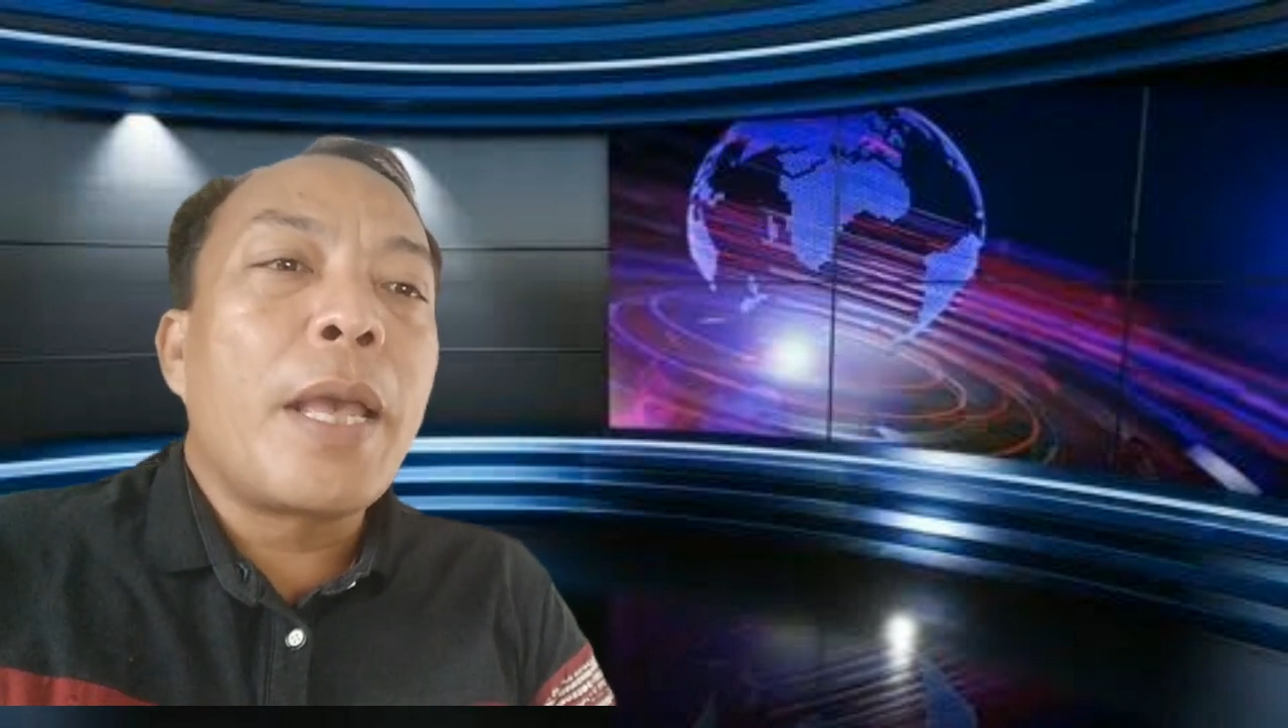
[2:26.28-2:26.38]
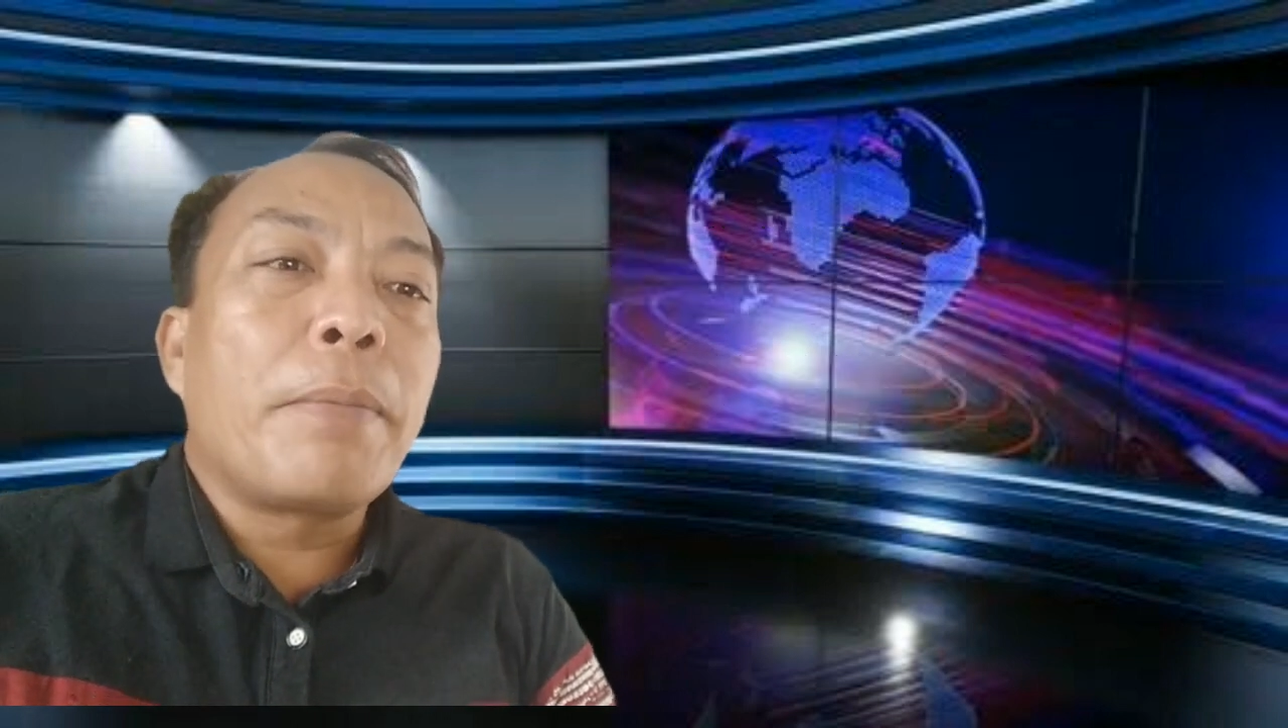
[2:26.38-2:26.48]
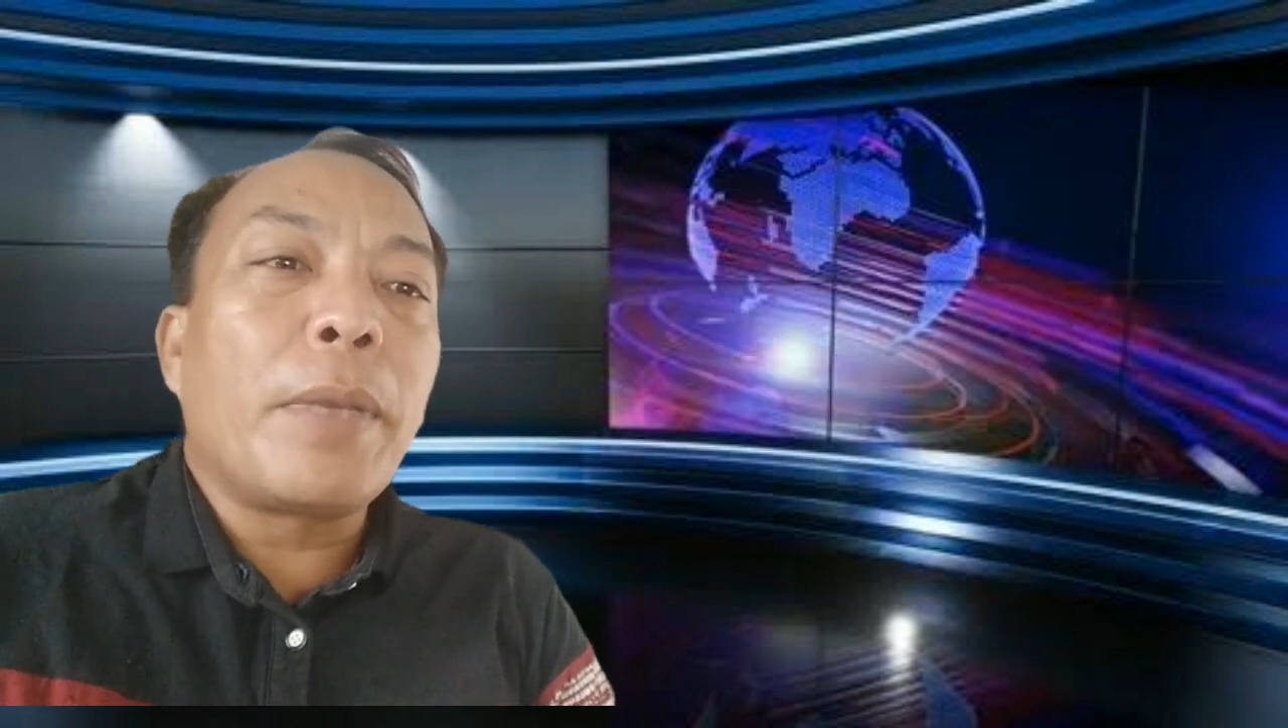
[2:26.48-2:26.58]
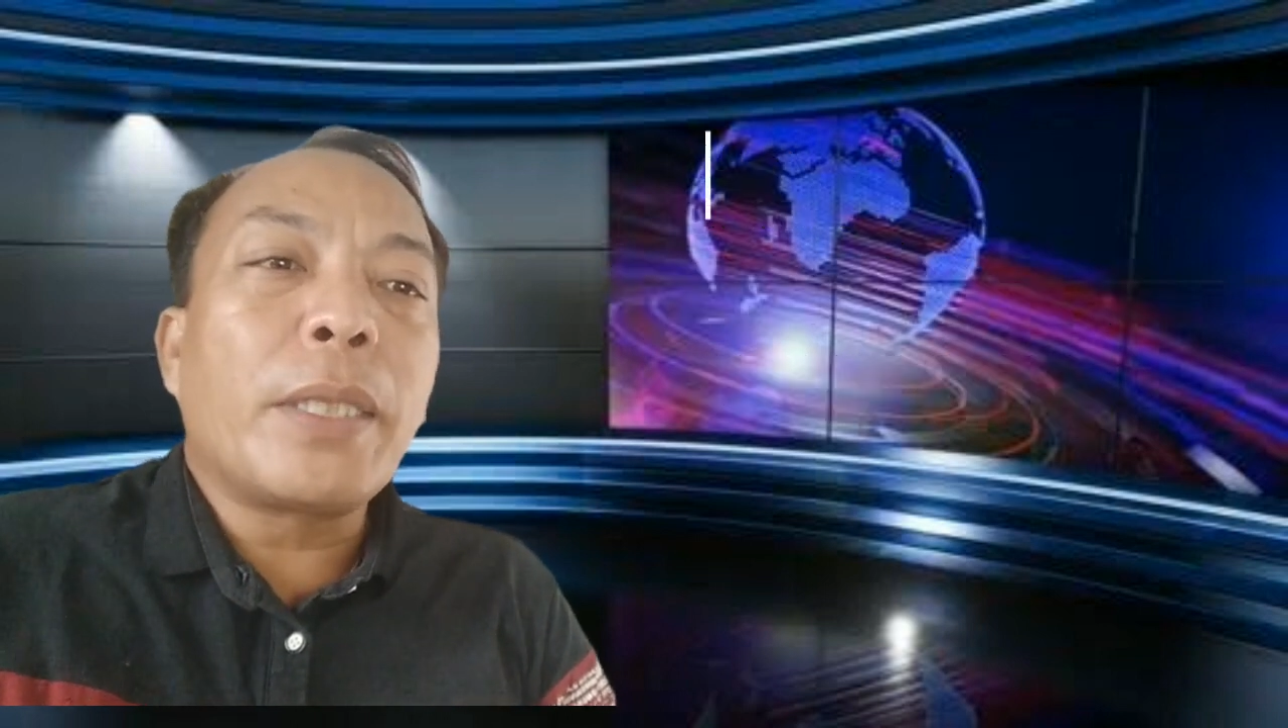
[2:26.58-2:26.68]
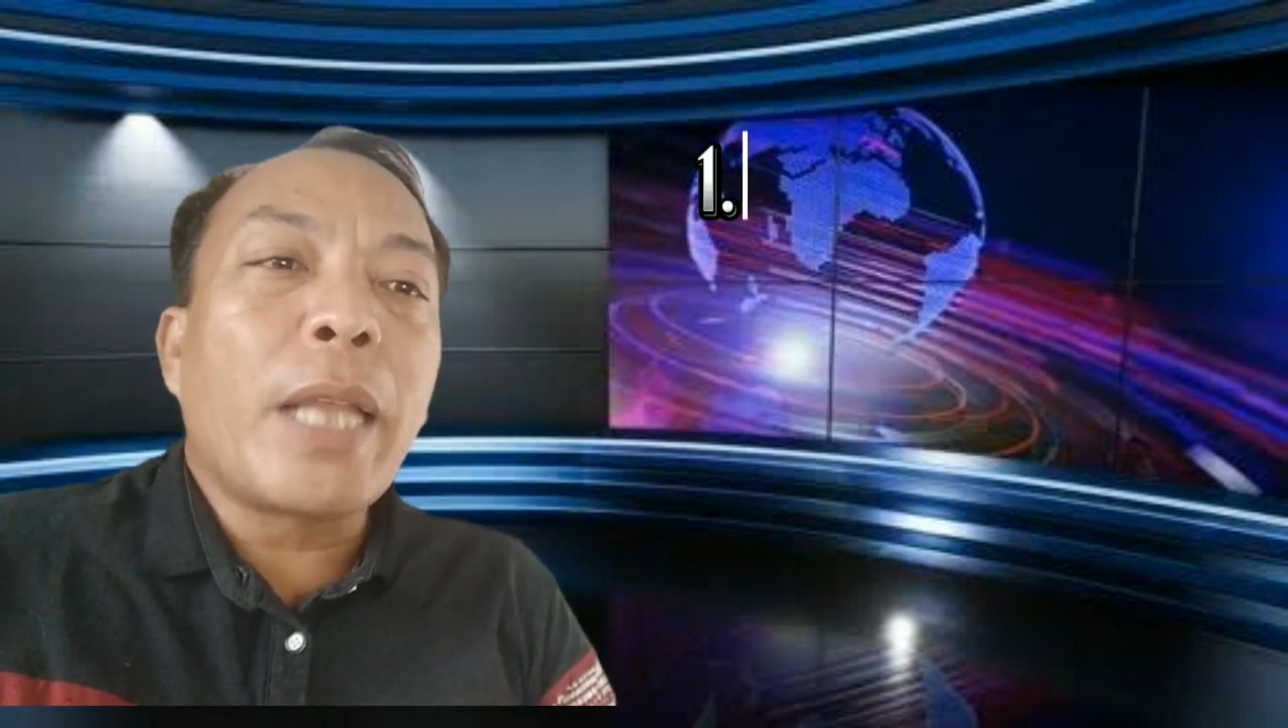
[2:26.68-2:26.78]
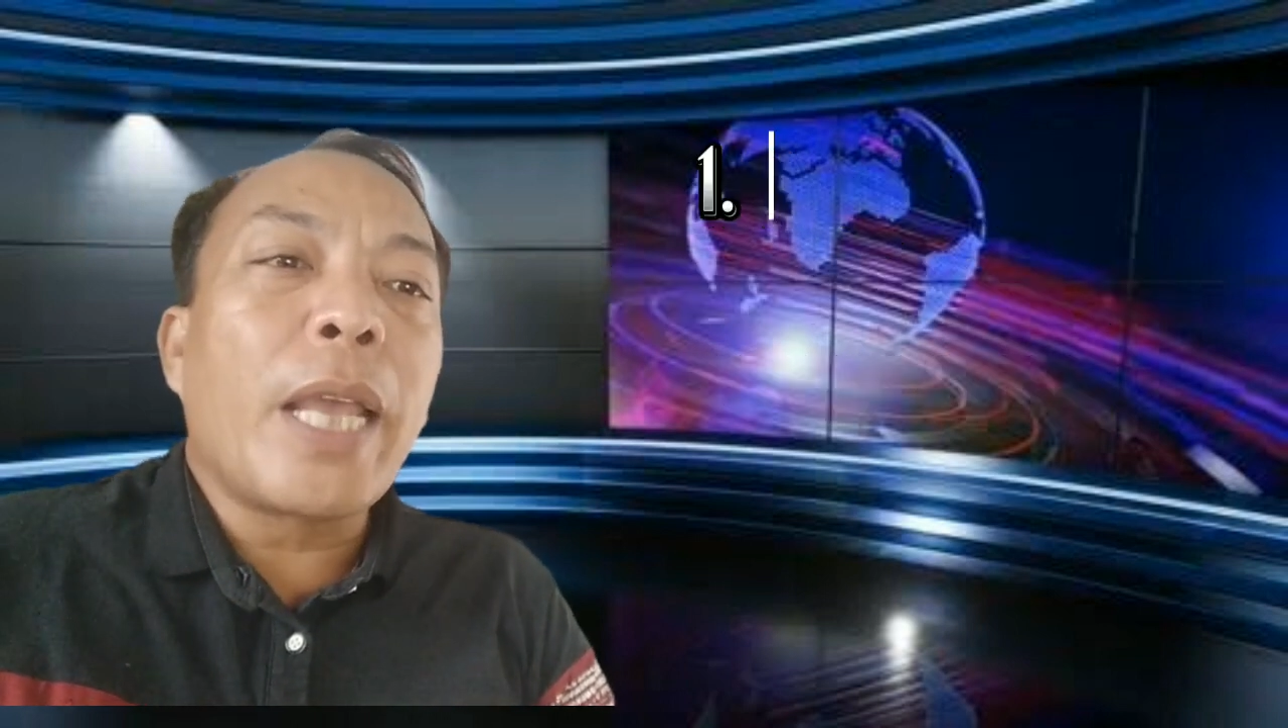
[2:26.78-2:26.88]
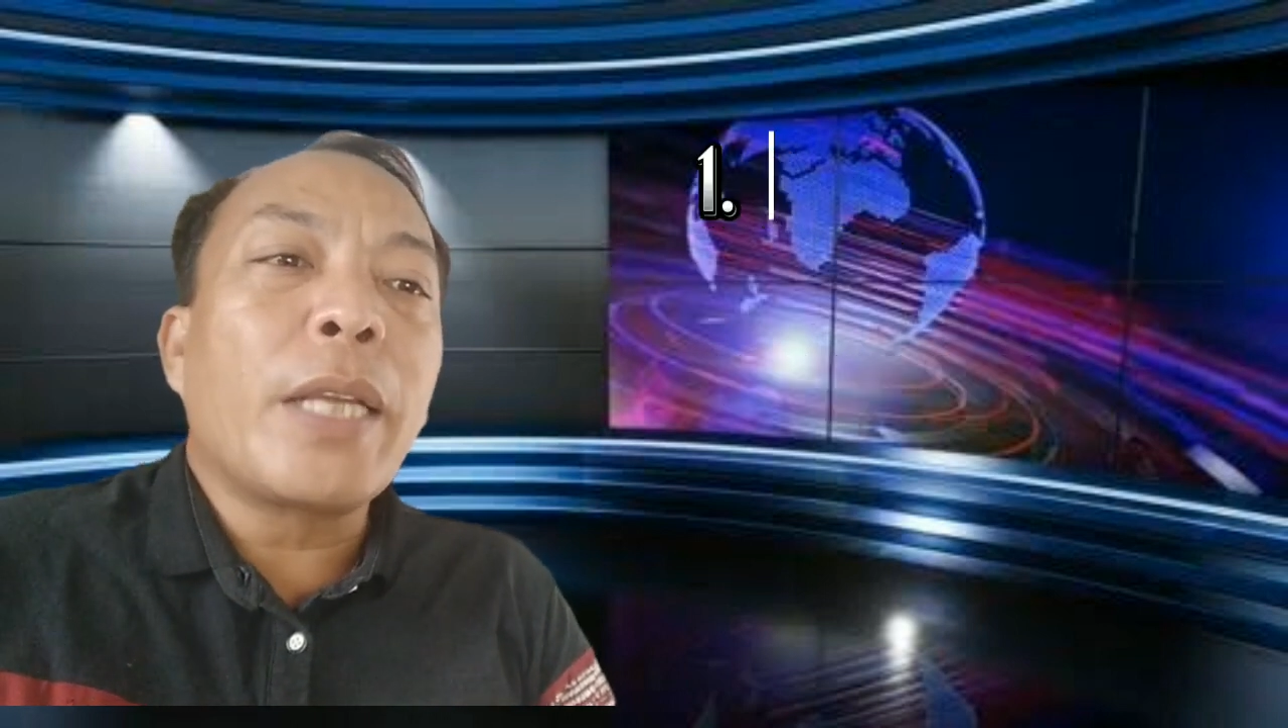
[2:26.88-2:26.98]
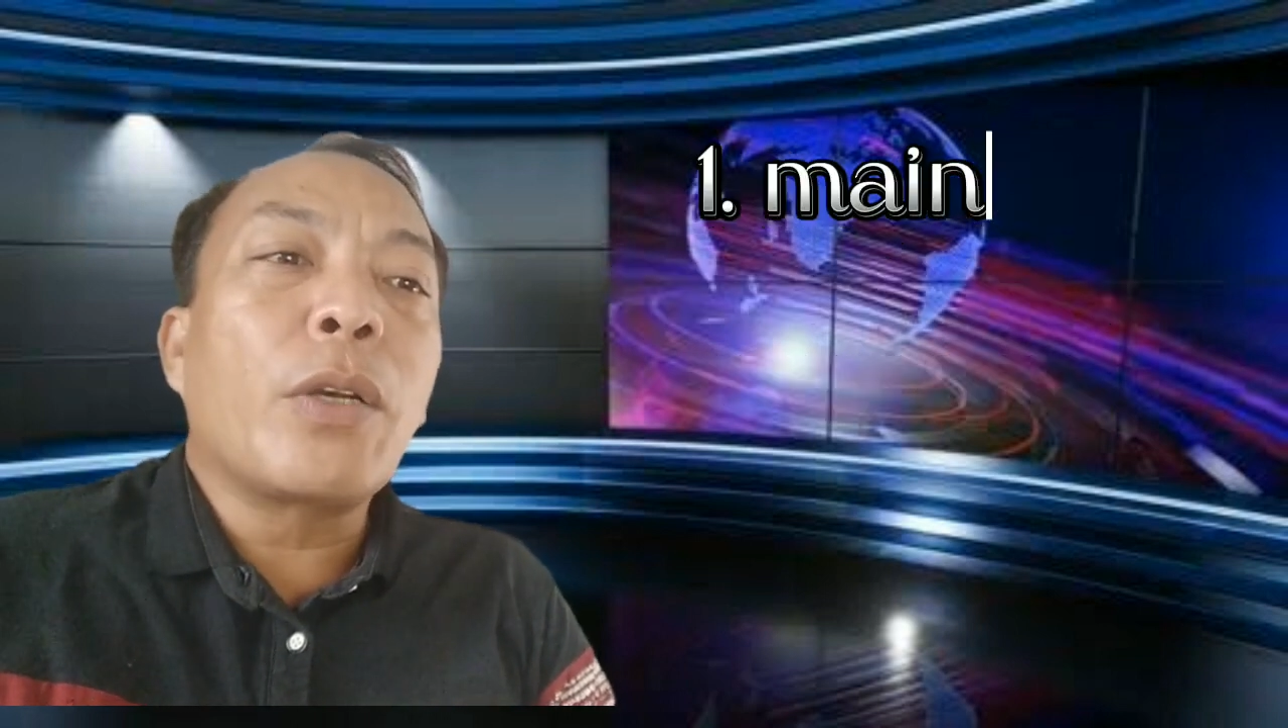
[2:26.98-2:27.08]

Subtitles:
maintain